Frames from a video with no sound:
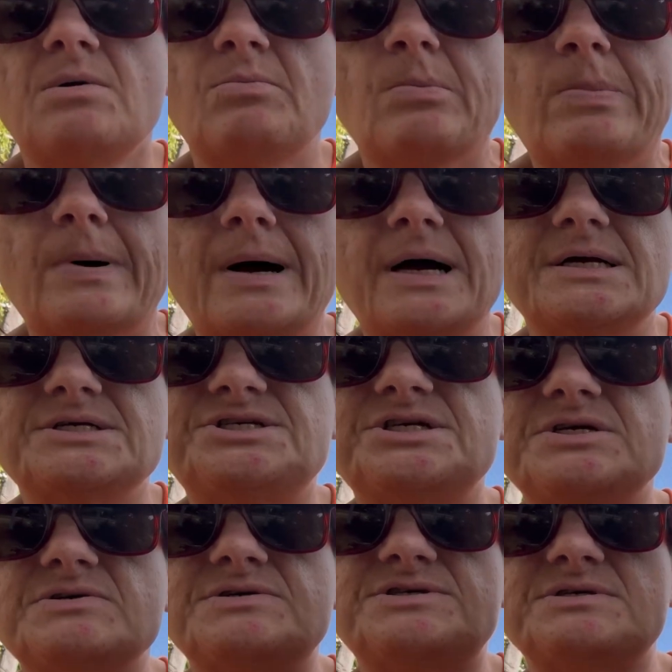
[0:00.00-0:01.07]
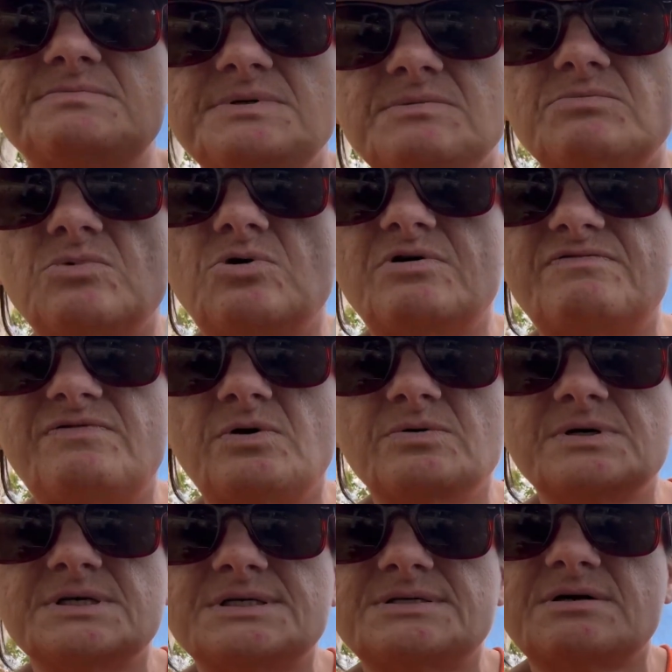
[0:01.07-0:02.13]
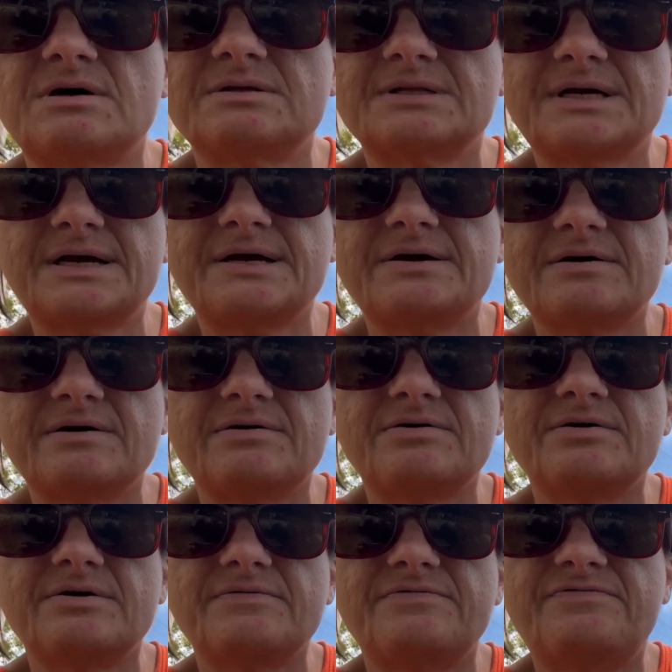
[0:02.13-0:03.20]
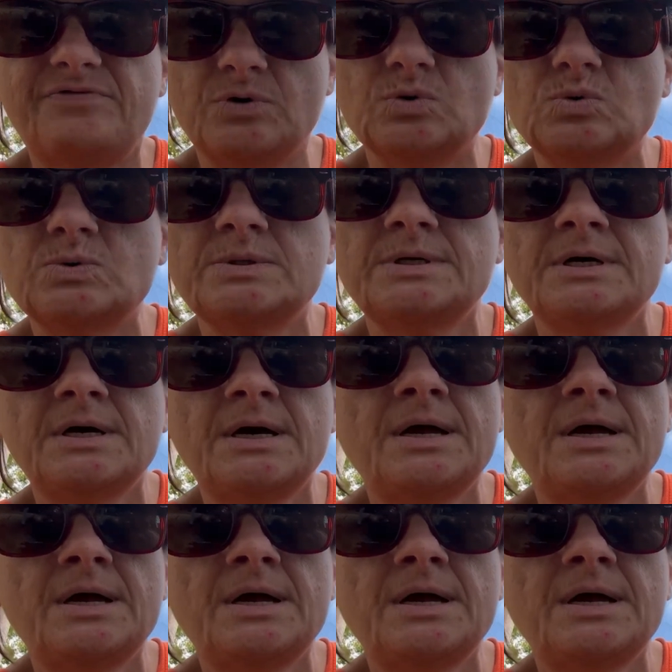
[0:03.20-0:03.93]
But she used to be more focused on like food.